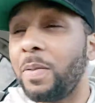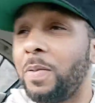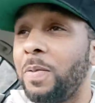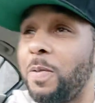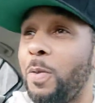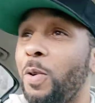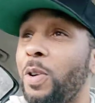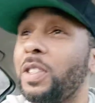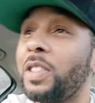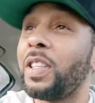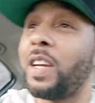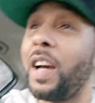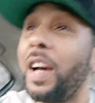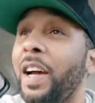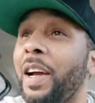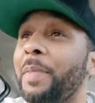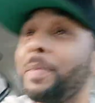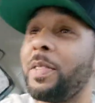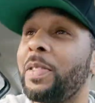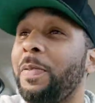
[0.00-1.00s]
4
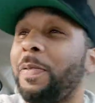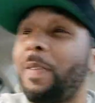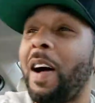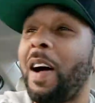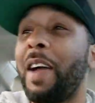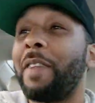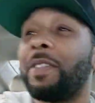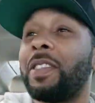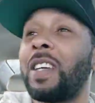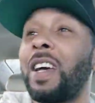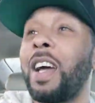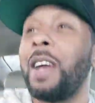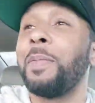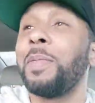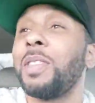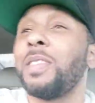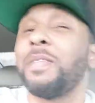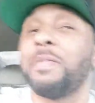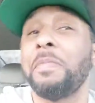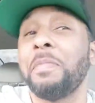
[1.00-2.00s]
times, 5
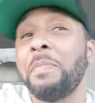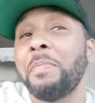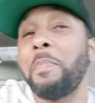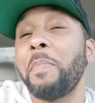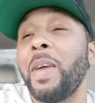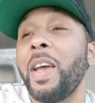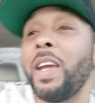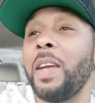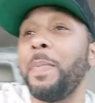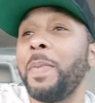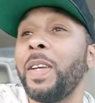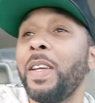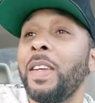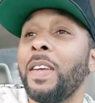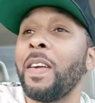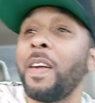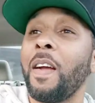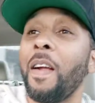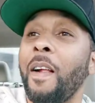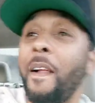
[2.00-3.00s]
times, maybe,
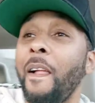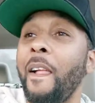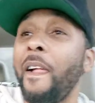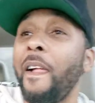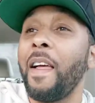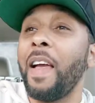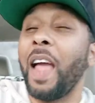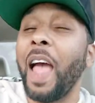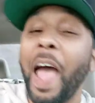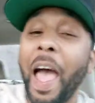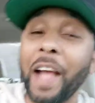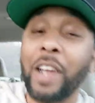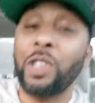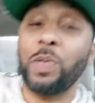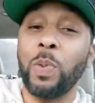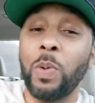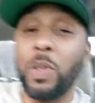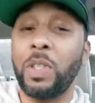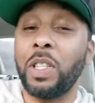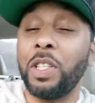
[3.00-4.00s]
in
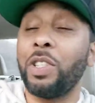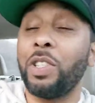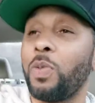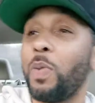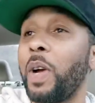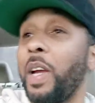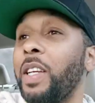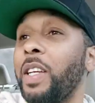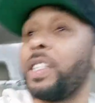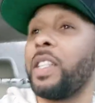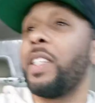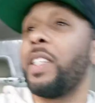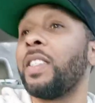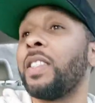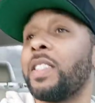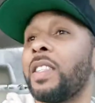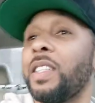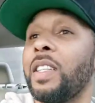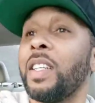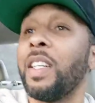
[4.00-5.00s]
actual
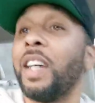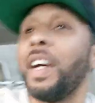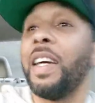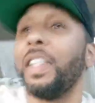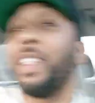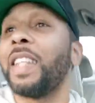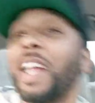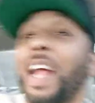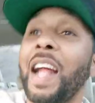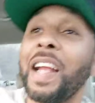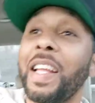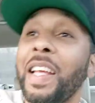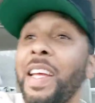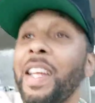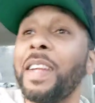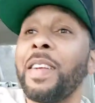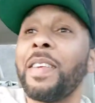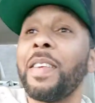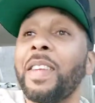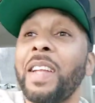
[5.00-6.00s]
situations
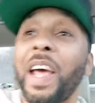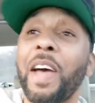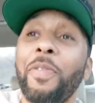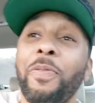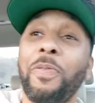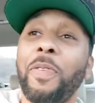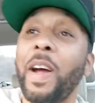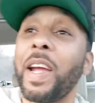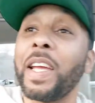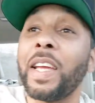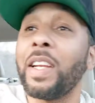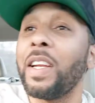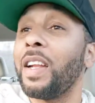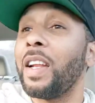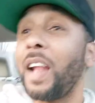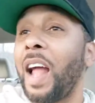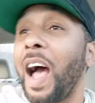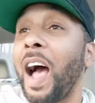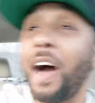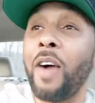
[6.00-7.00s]
that fighting
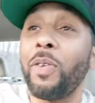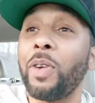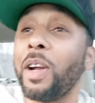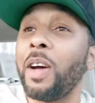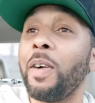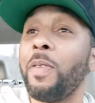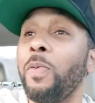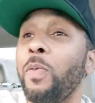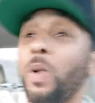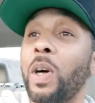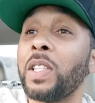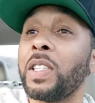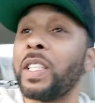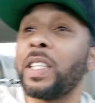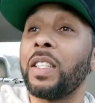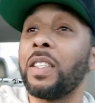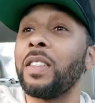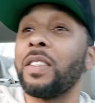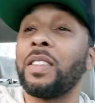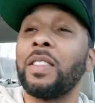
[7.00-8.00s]
out of
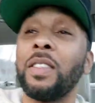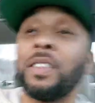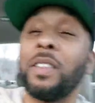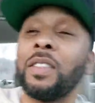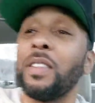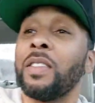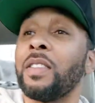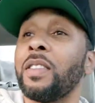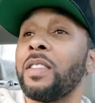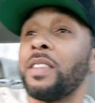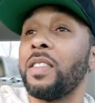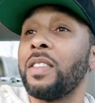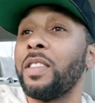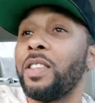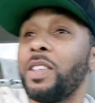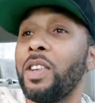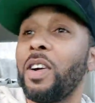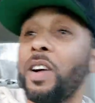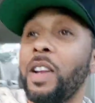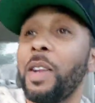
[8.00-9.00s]
wasn't,
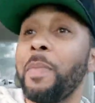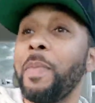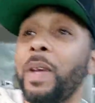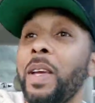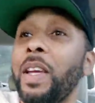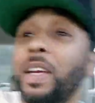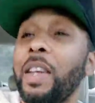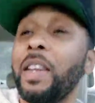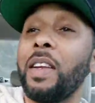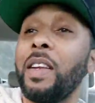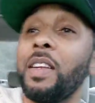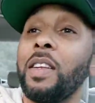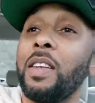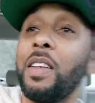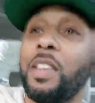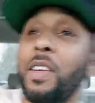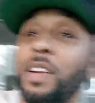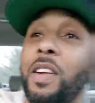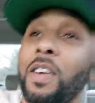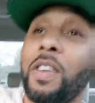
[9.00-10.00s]
you know what I mean?
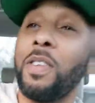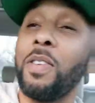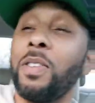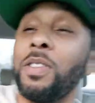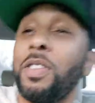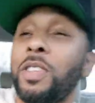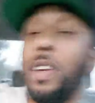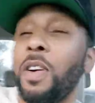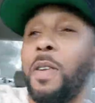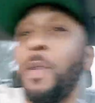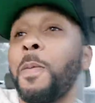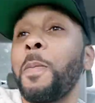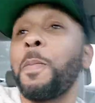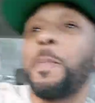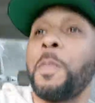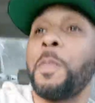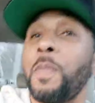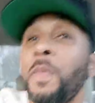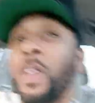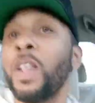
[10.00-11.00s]
So
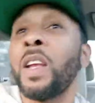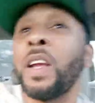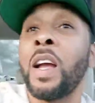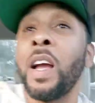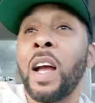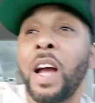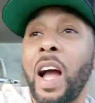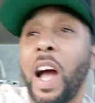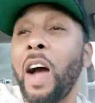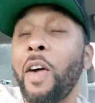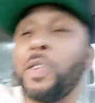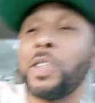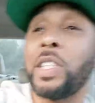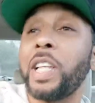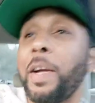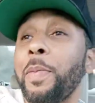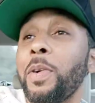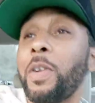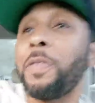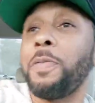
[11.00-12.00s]
I was
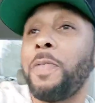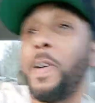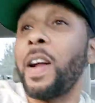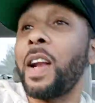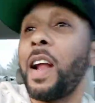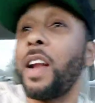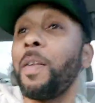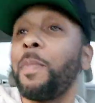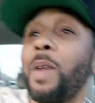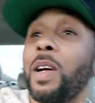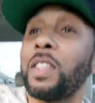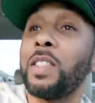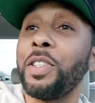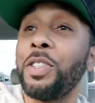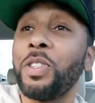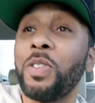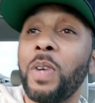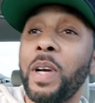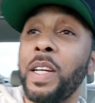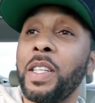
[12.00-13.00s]
able to fight out of my
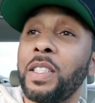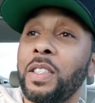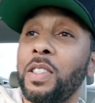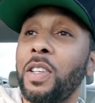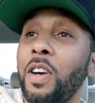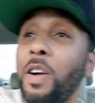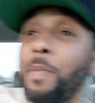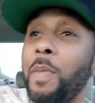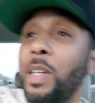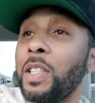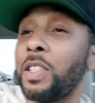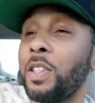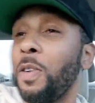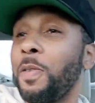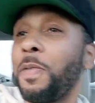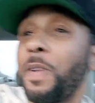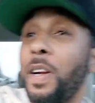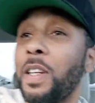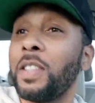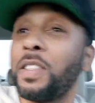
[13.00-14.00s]
situation, talk
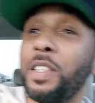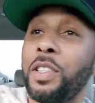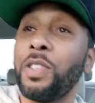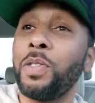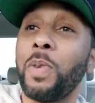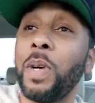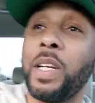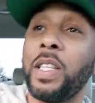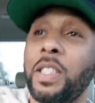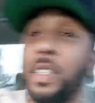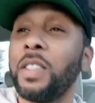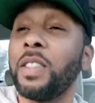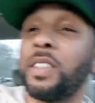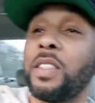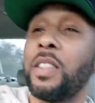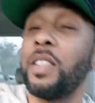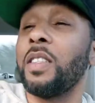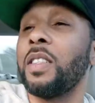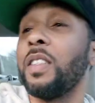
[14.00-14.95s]
myself out of situations,